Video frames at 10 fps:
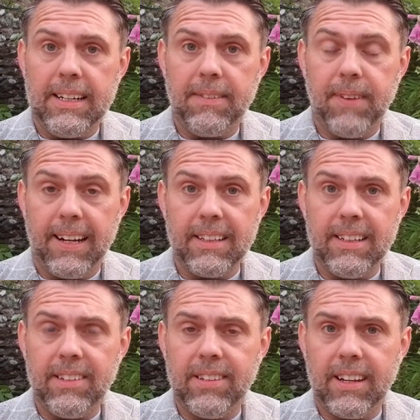Finally,
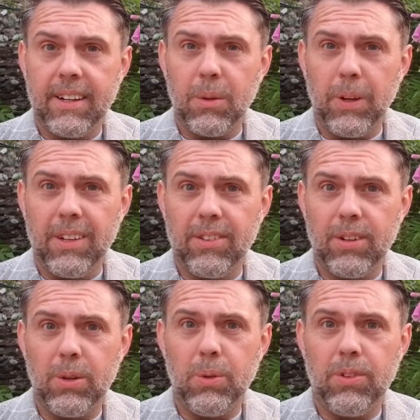it's taken a week or
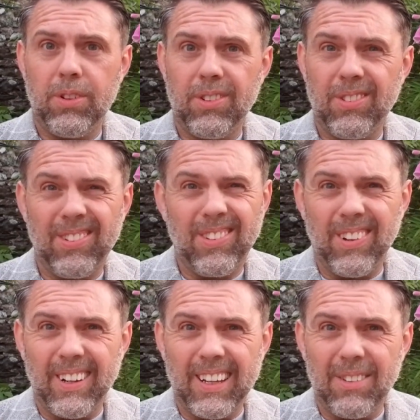two to just
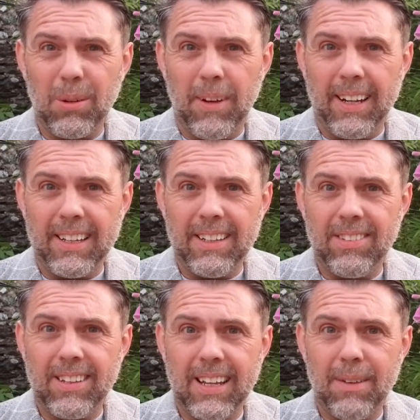sort of get some ideas
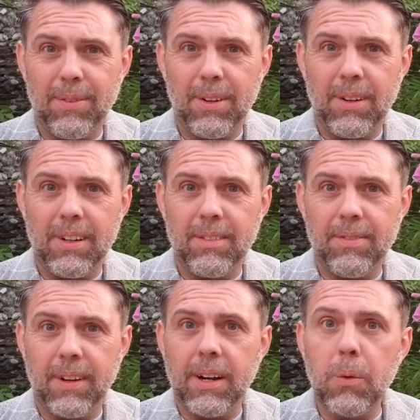together and
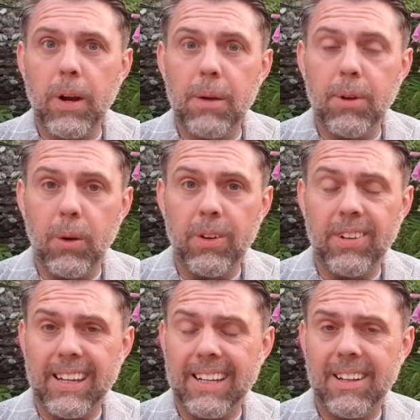figure out where I'm going to
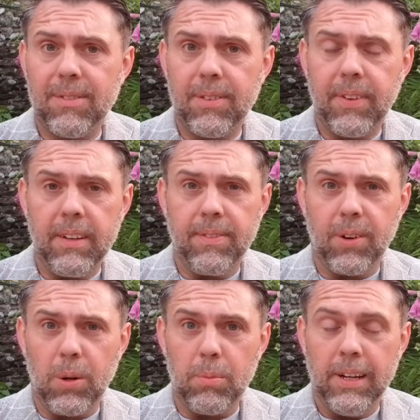get everything
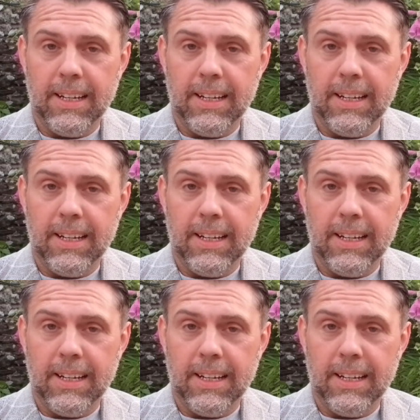from.